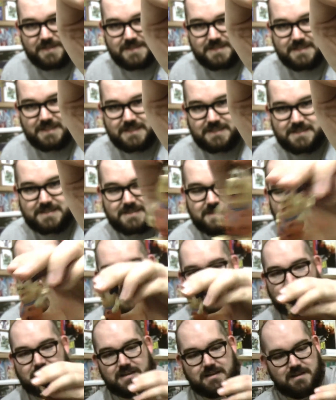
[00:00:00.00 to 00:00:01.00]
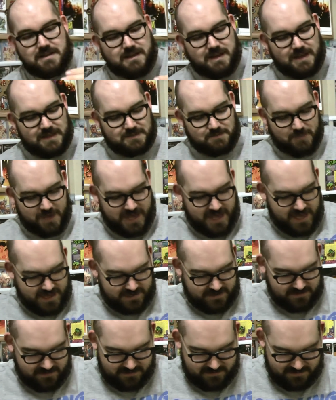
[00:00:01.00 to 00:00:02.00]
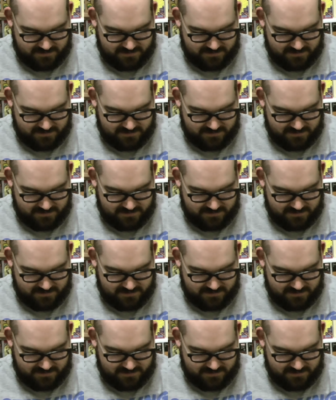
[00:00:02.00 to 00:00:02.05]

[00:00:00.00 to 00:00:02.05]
is. That's, that's bad.